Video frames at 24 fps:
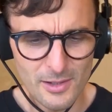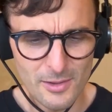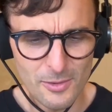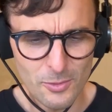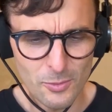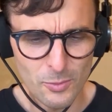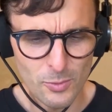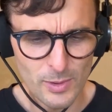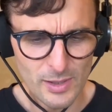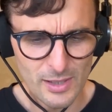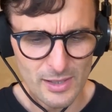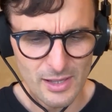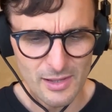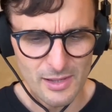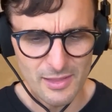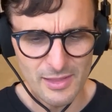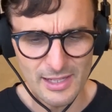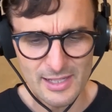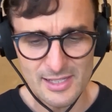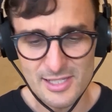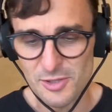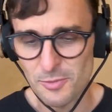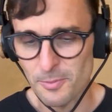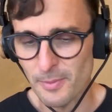One of the
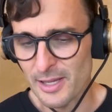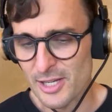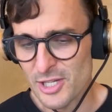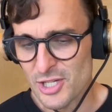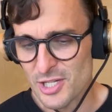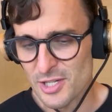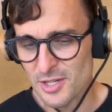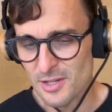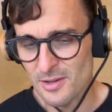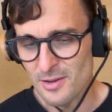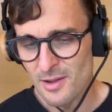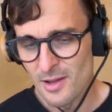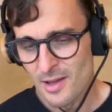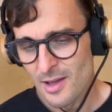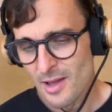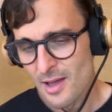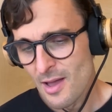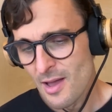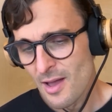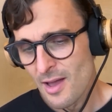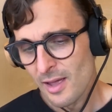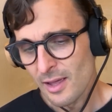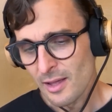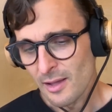things you mentioned
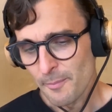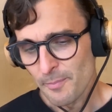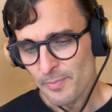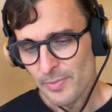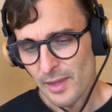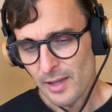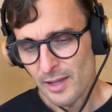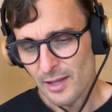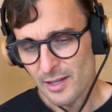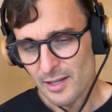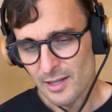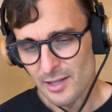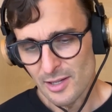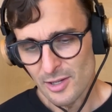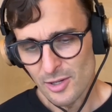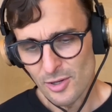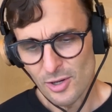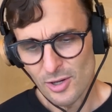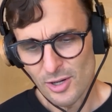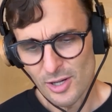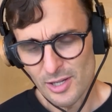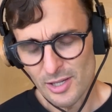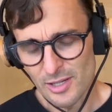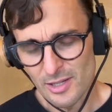
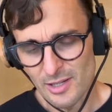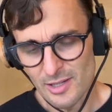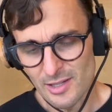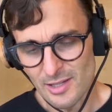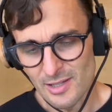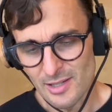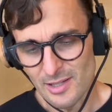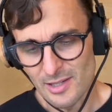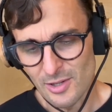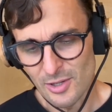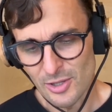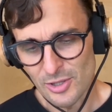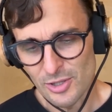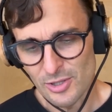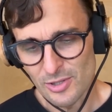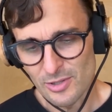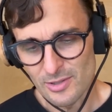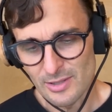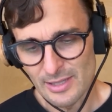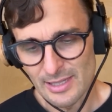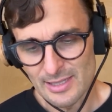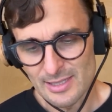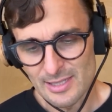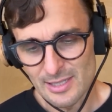on your
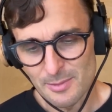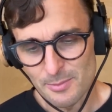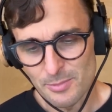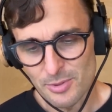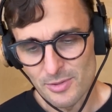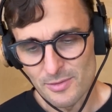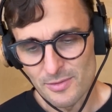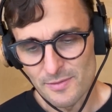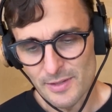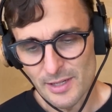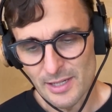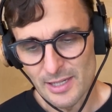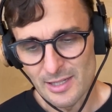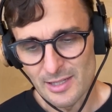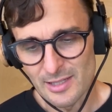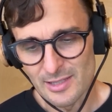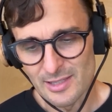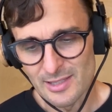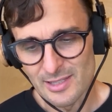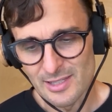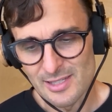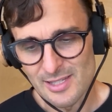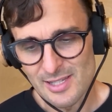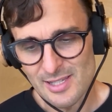LinkedIn profile
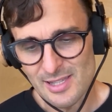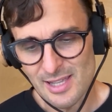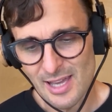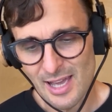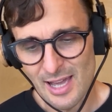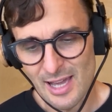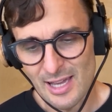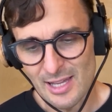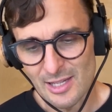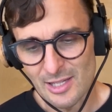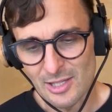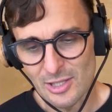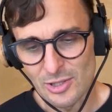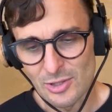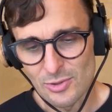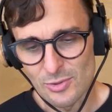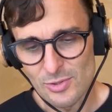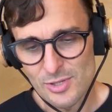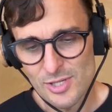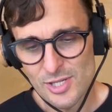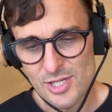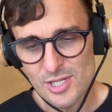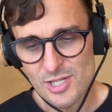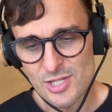is that
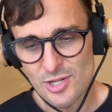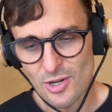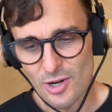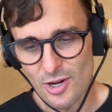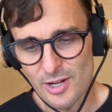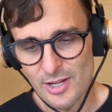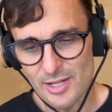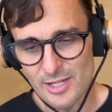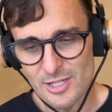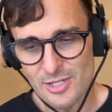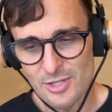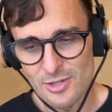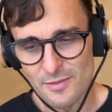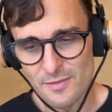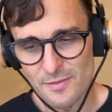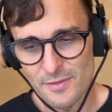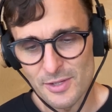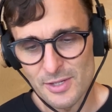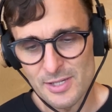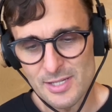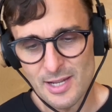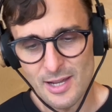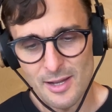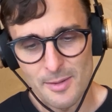you started your
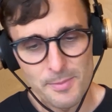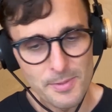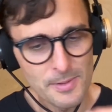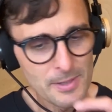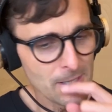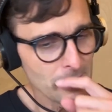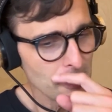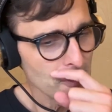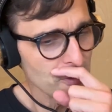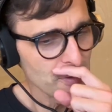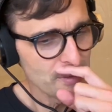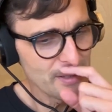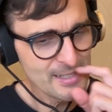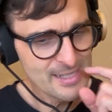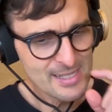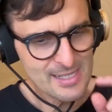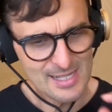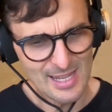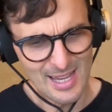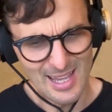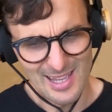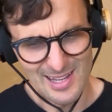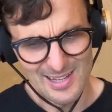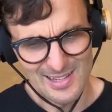first company,
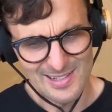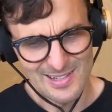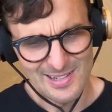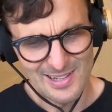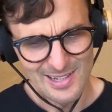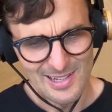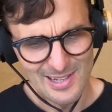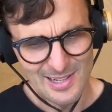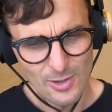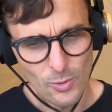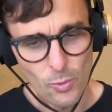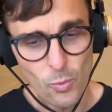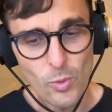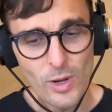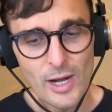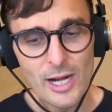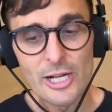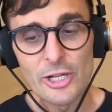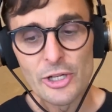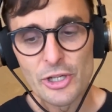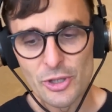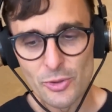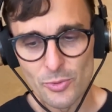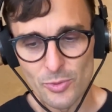CritSend,
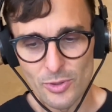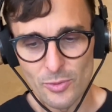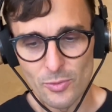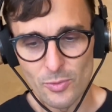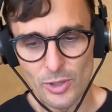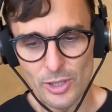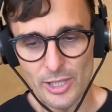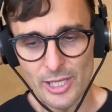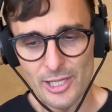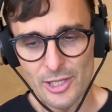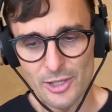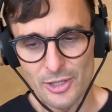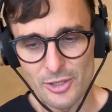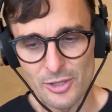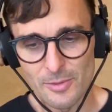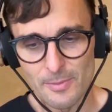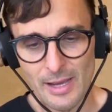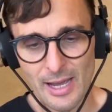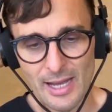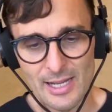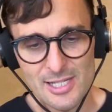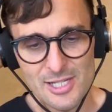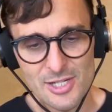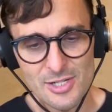while you were working on your
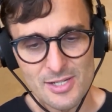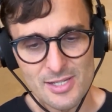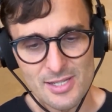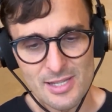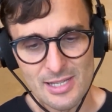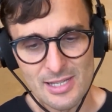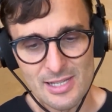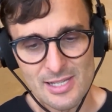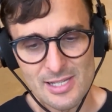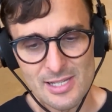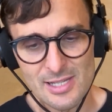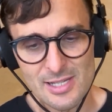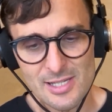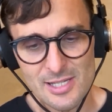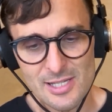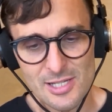master's thesis.